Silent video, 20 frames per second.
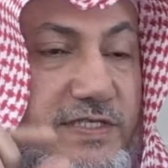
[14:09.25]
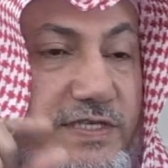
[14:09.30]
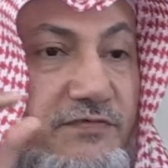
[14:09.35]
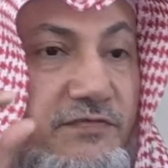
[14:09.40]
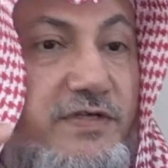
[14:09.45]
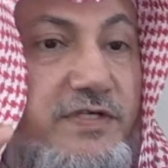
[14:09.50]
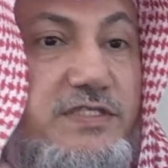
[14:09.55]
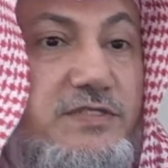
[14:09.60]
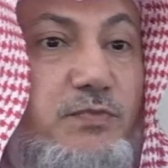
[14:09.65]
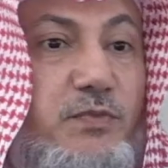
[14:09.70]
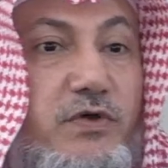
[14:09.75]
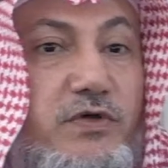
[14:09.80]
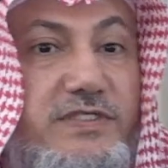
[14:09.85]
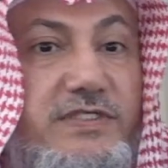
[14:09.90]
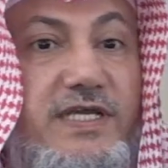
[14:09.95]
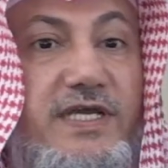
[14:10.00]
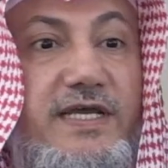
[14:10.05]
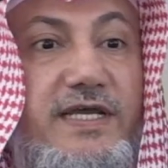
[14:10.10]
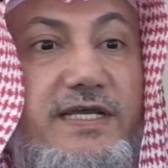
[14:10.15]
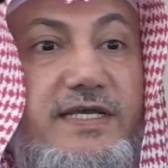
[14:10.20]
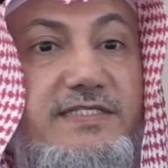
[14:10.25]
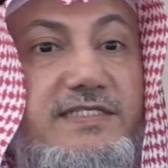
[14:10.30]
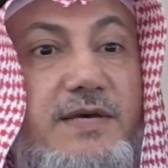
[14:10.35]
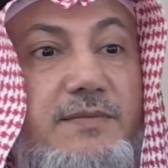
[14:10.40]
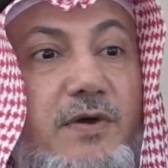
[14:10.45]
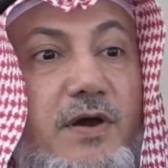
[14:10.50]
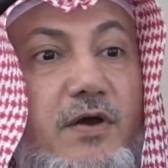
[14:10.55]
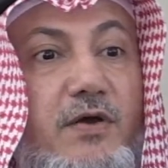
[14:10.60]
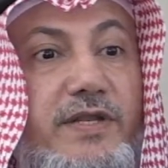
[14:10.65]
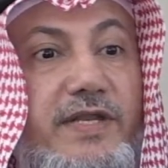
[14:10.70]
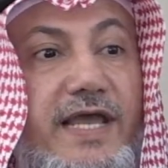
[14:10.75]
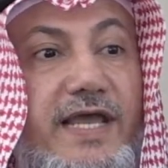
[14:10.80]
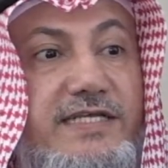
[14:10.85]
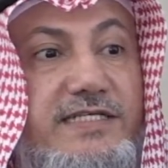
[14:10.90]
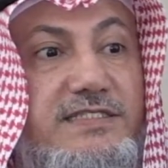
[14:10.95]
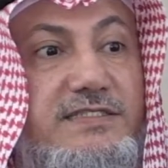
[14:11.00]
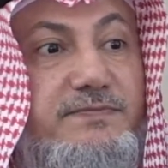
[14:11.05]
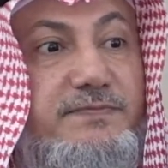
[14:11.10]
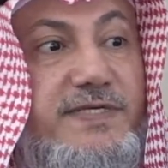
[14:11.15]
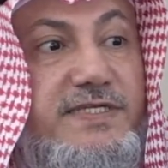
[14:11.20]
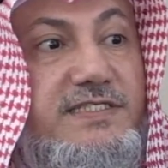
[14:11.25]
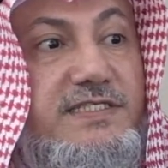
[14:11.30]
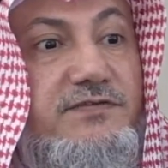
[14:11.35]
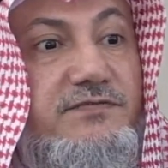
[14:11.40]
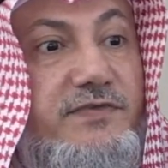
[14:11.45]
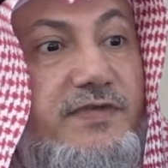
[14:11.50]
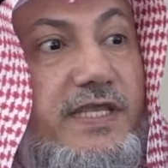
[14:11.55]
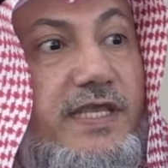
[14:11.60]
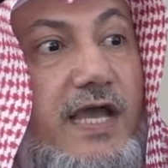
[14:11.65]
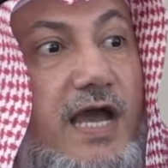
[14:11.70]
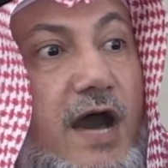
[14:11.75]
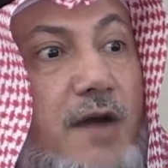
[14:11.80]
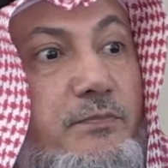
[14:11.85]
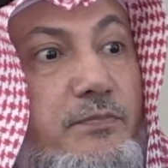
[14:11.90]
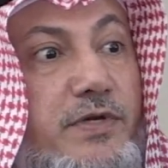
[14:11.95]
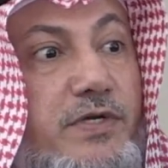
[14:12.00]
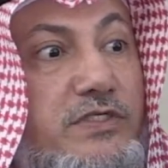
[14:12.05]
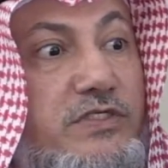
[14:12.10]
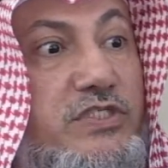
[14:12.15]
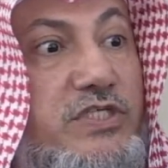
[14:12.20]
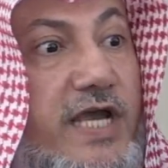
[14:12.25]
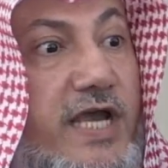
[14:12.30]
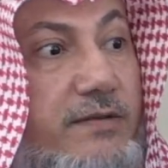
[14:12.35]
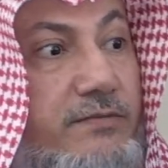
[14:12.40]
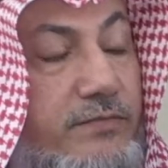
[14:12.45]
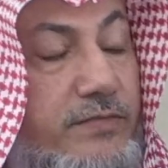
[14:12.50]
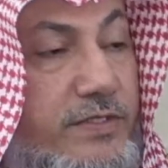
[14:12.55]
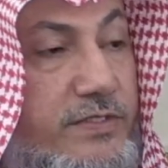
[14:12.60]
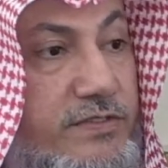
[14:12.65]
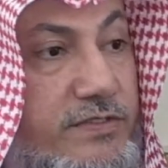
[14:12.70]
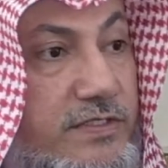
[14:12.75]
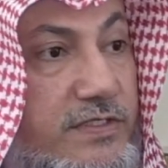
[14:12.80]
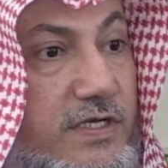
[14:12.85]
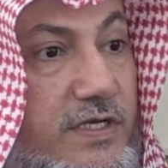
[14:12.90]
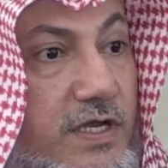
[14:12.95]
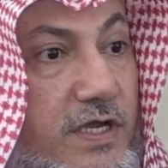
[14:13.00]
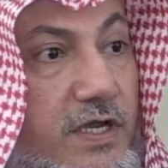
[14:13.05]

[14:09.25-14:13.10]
The first point is about a specific upper chambers